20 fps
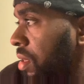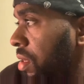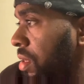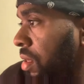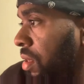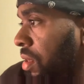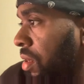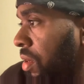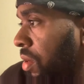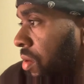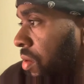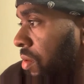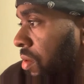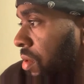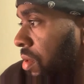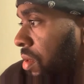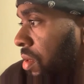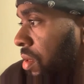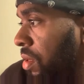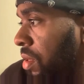You know,
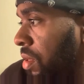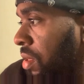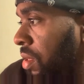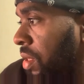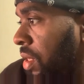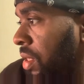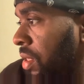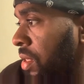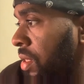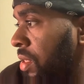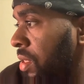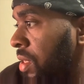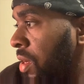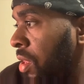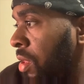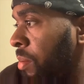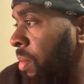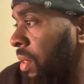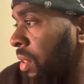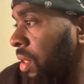it's
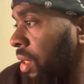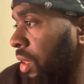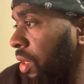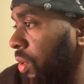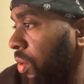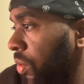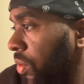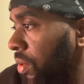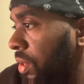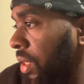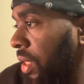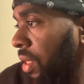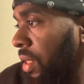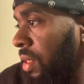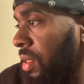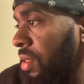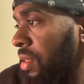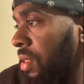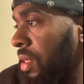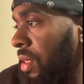all about the little
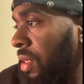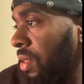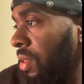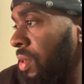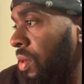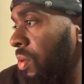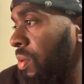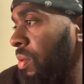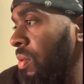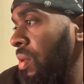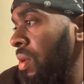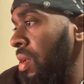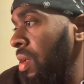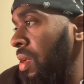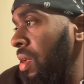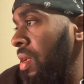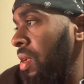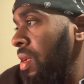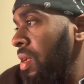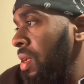things. Like, you know,
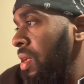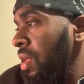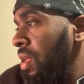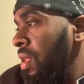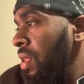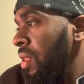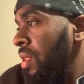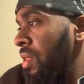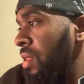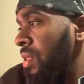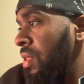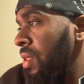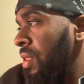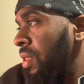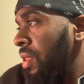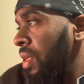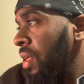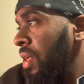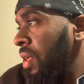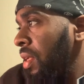this is the
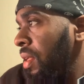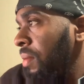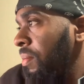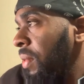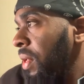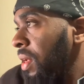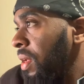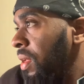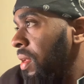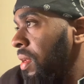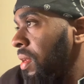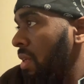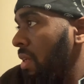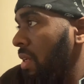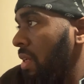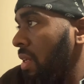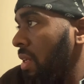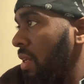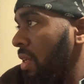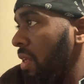thing, man.
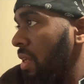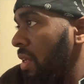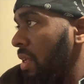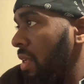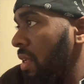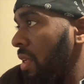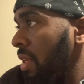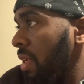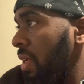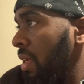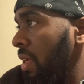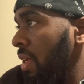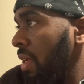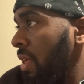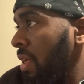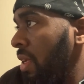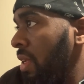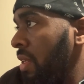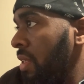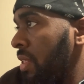
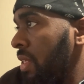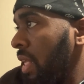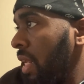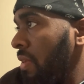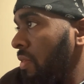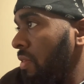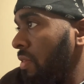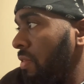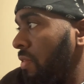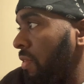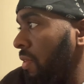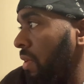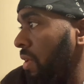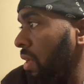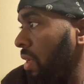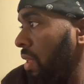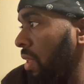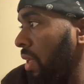And this ain't even funny.